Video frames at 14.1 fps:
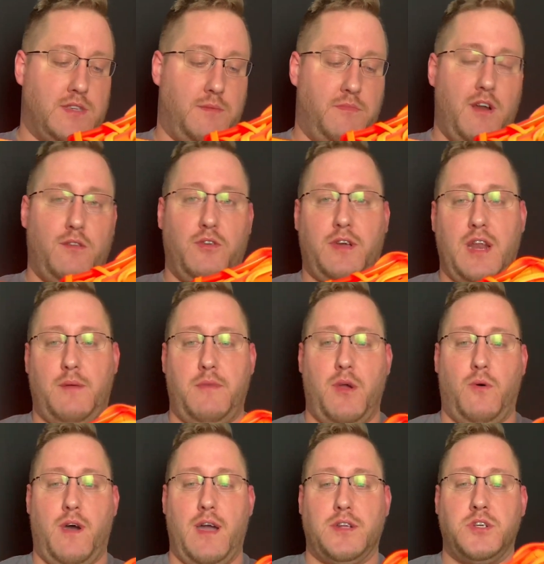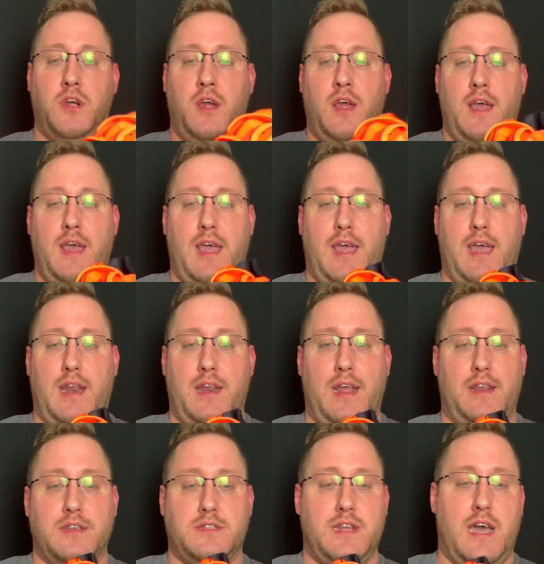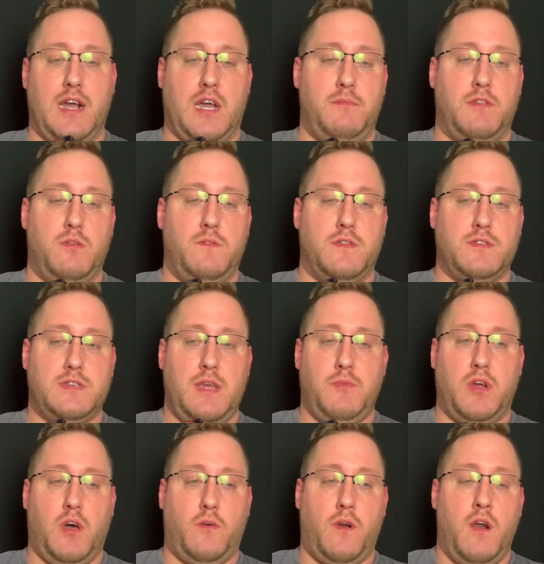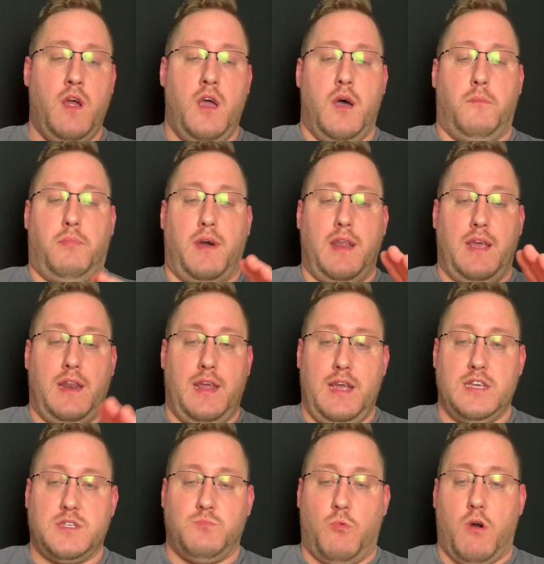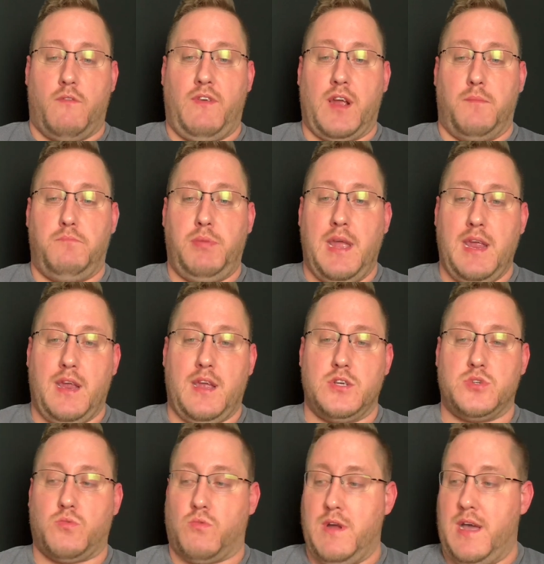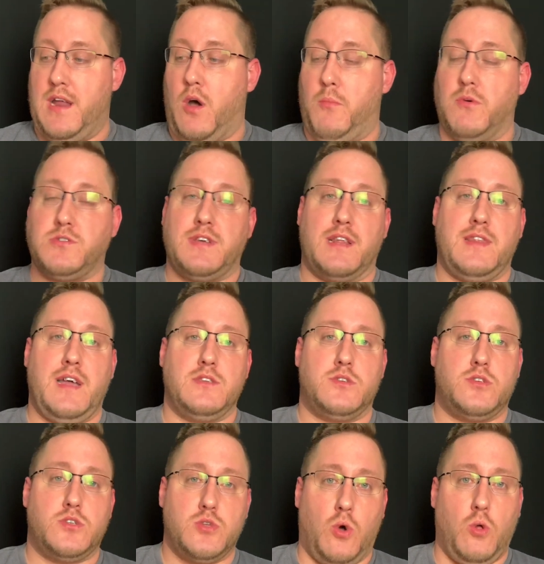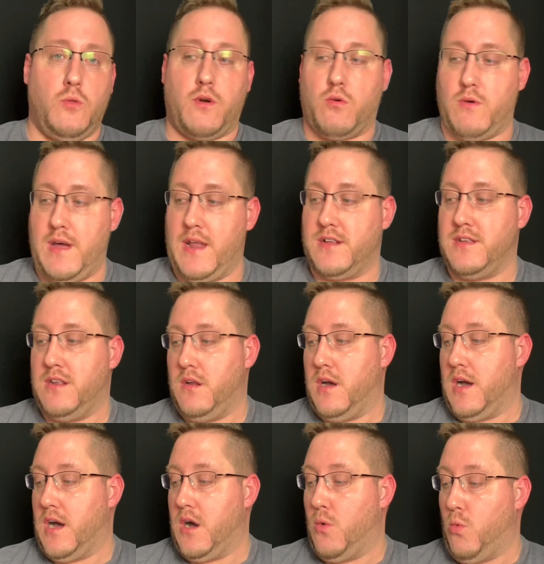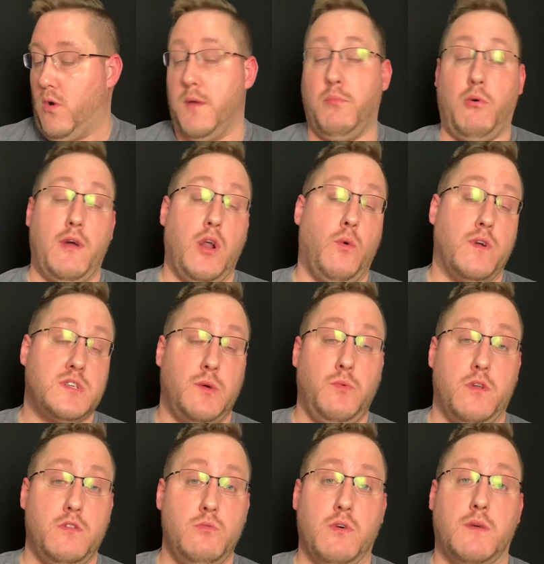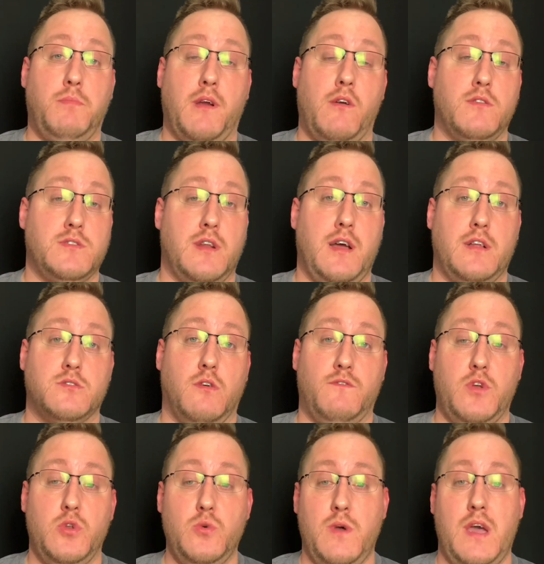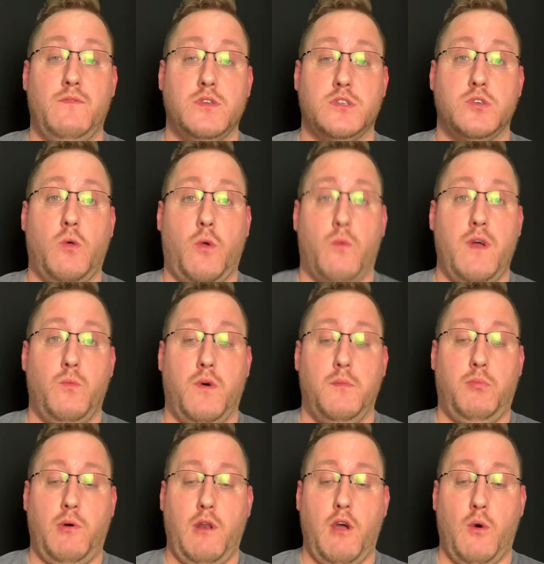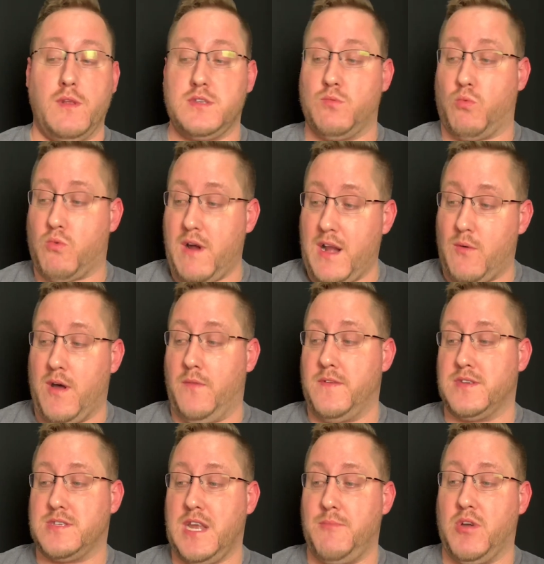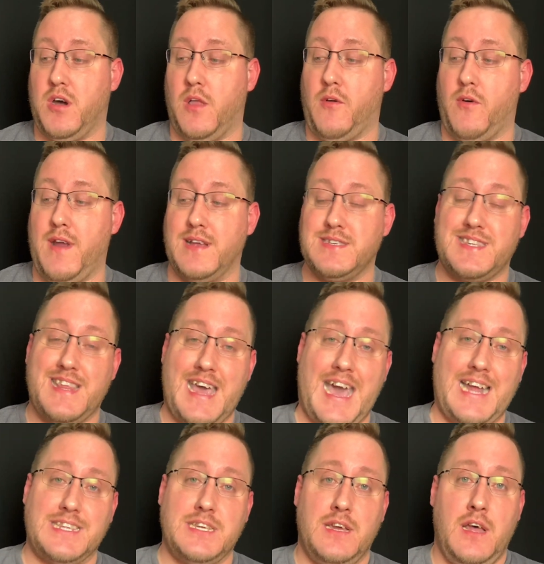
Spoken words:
I'm here looking at my watch, and it is not coming through the same color. But it is more of like a pinkish red, almost like that Solar Red 1.0, which I will do a comparison on. So if you do have the Solar Red 1.0, it's right around the same color as that.